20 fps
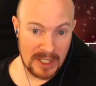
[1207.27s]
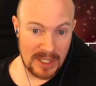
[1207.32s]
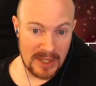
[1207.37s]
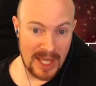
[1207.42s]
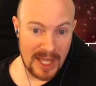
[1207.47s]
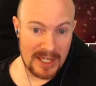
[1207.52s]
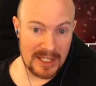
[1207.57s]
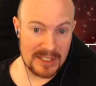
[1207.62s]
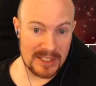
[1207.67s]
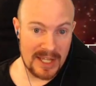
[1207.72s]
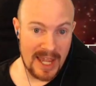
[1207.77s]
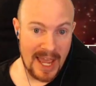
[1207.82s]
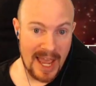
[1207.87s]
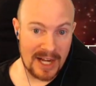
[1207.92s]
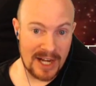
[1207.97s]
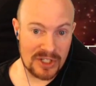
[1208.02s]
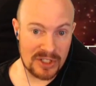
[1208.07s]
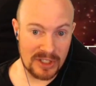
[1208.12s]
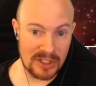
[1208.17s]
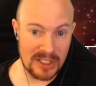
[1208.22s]
that is
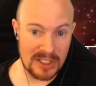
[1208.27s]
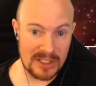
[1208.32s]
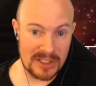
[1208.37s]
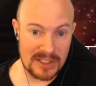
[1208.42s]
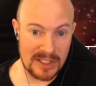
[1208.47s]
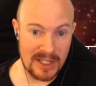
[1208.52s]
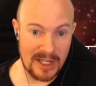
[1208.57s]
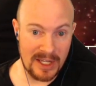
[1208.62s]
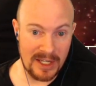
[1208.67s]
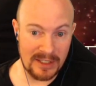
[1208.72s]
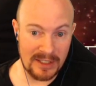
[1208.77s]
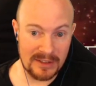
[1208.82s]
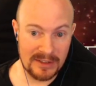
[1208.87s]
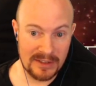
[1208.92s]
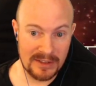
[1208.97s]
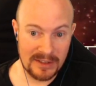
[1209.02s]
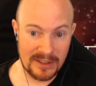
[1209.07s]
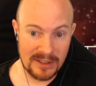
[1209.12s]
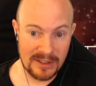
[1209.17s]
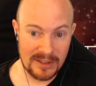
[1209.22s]
actually insane.
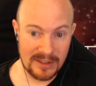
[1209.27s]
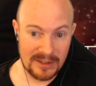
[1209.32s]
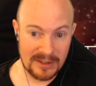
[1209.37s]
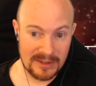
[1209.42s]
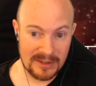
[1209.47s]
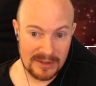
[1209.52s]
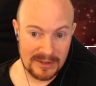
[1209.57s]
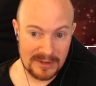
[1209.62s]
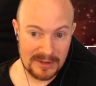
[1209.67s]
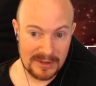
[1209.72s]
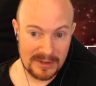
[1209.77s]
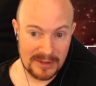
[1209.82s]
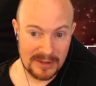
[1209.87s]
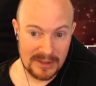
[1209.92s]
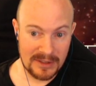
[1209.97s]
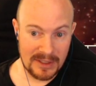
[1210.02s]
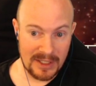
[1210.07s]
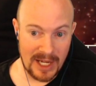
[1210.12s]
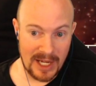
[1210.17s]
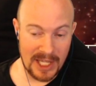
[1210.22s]

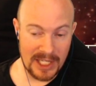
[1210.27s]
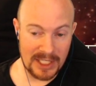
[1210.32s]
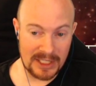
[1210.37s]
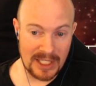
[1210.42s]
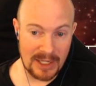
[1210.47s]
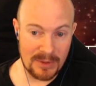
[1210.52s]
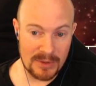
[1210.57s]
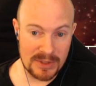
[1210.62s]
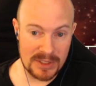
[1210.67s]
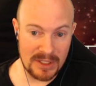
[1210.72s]
I think that was an